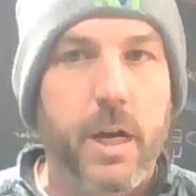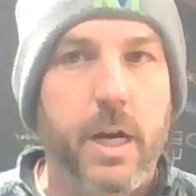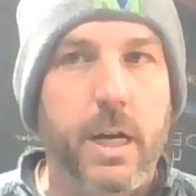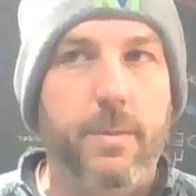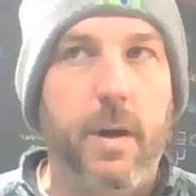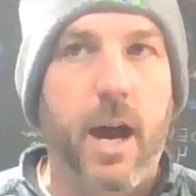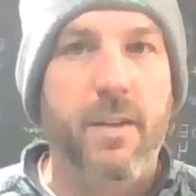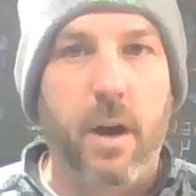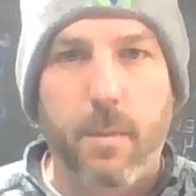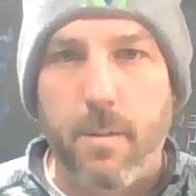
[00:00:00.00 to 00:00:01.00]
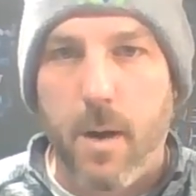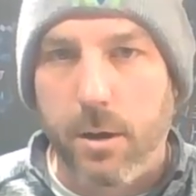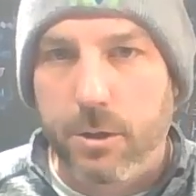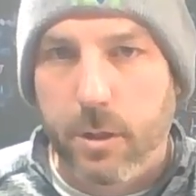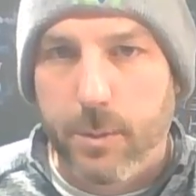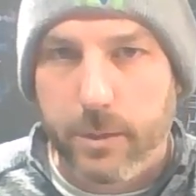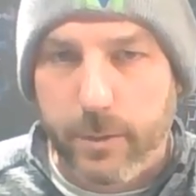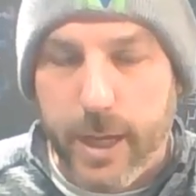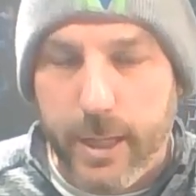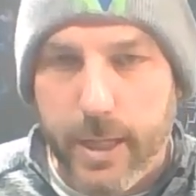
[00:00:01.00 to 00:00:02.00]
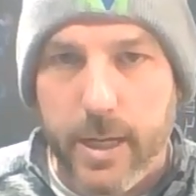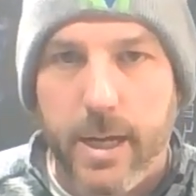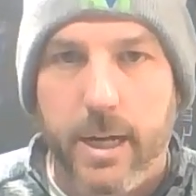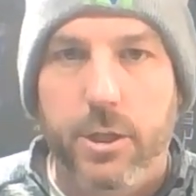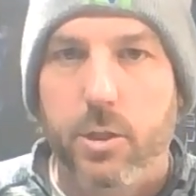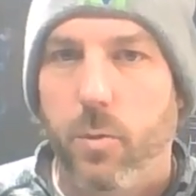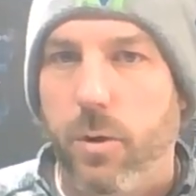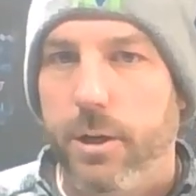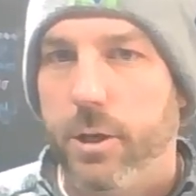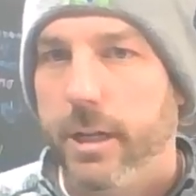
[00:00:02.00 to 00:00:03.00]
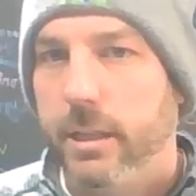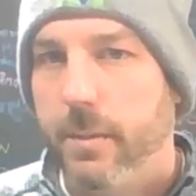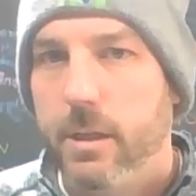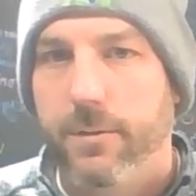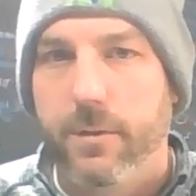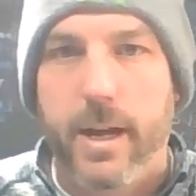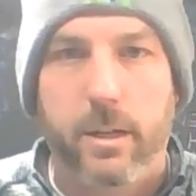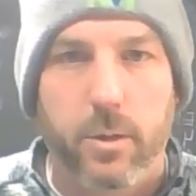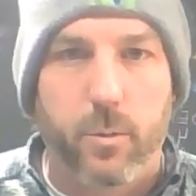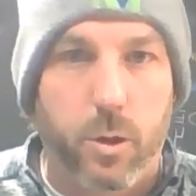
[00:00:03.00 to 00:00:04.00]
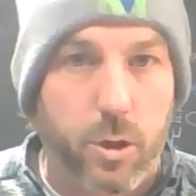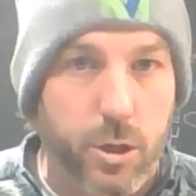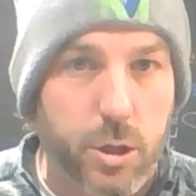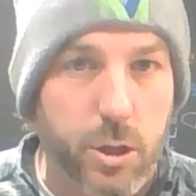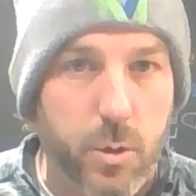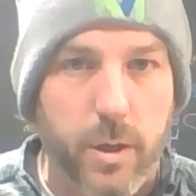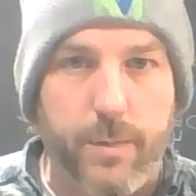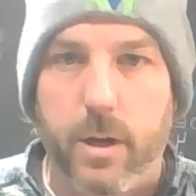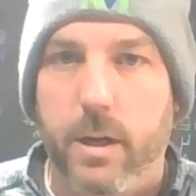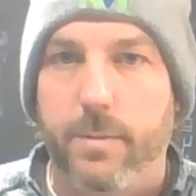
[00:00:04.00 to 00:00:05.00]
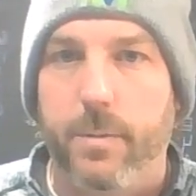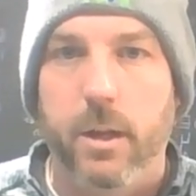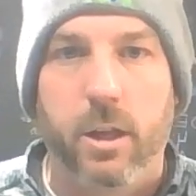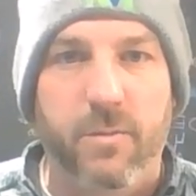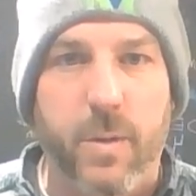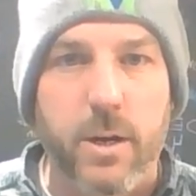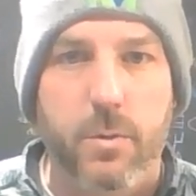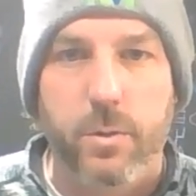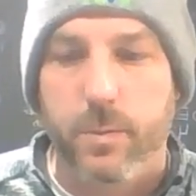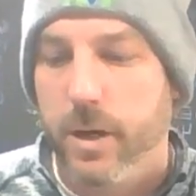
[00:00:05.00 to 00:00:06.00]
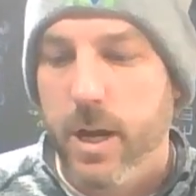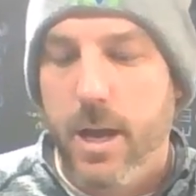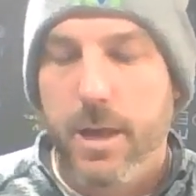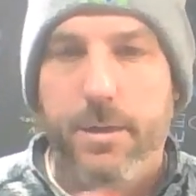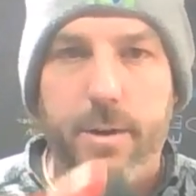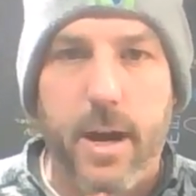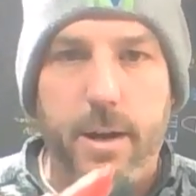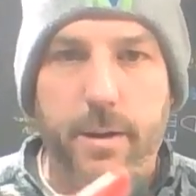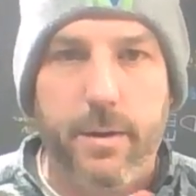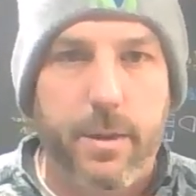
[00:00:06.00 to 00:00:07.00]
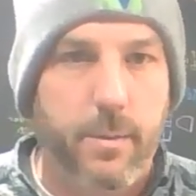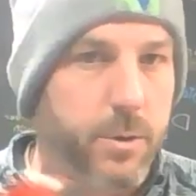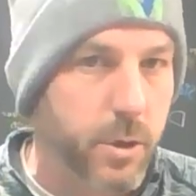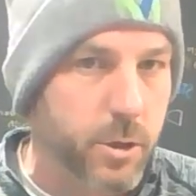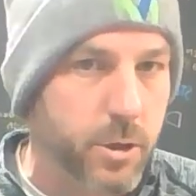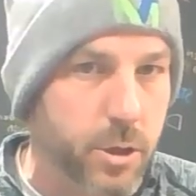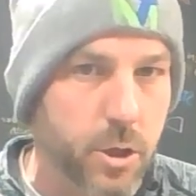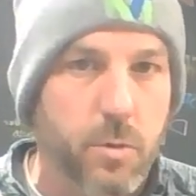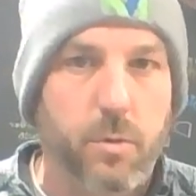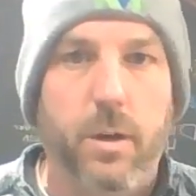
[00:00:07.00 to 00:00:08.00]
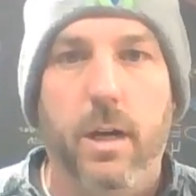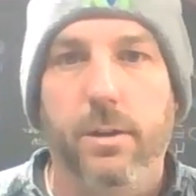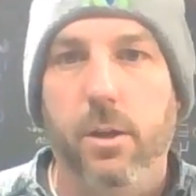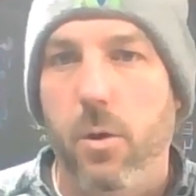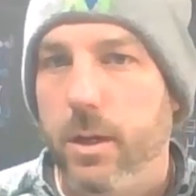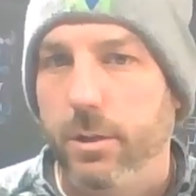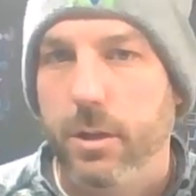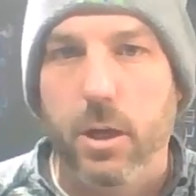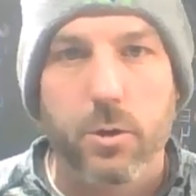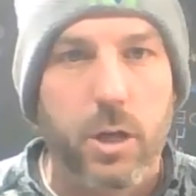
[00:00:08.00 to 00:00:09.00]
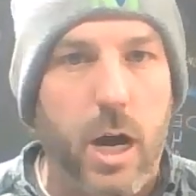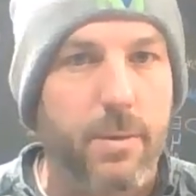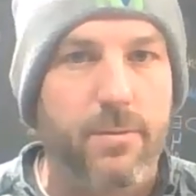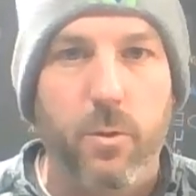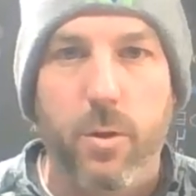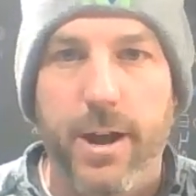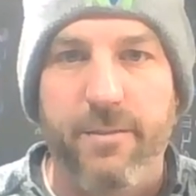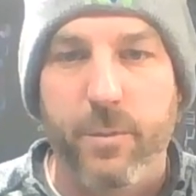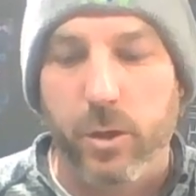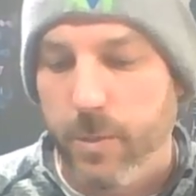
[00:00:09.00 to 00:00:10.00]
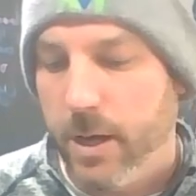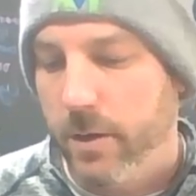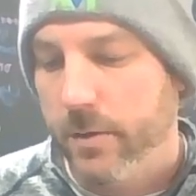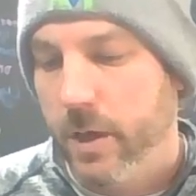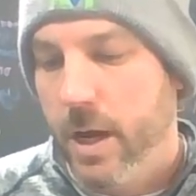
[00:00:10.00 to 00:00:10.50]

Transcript: I've upped my mileage a little bit lately, and I just wanted to try something different that had a little more cushion to it. I love my Newtons, but they're not the most cushioned shoe. Low heel to toe drop at 4.5 millimeters.